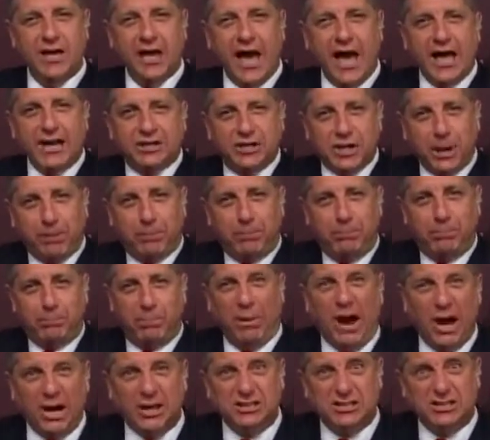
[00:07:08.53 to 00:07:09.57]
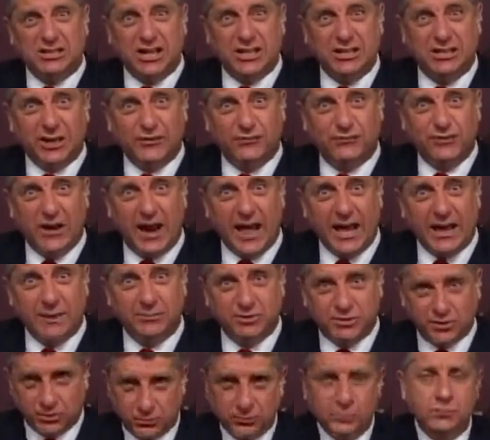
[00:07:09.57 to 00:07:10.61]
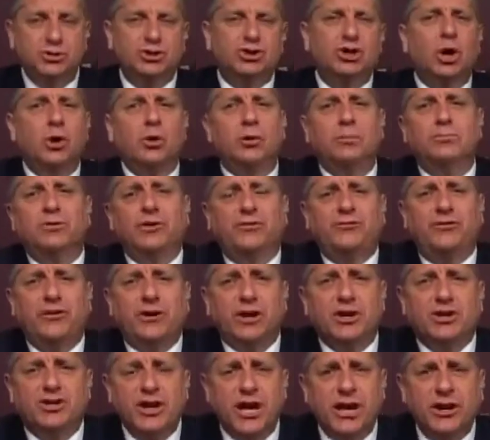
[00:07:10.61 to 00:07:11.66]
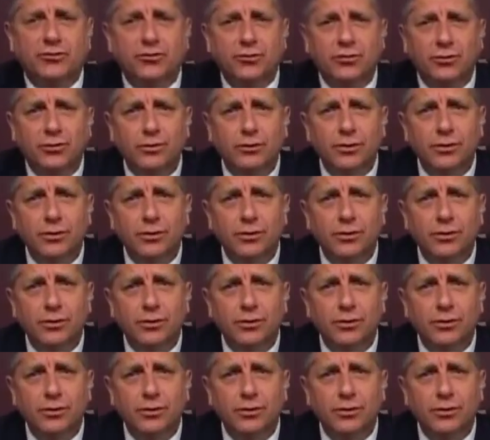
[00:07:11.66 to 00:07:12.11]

and to burst into flames. Show them the footage, Andrew.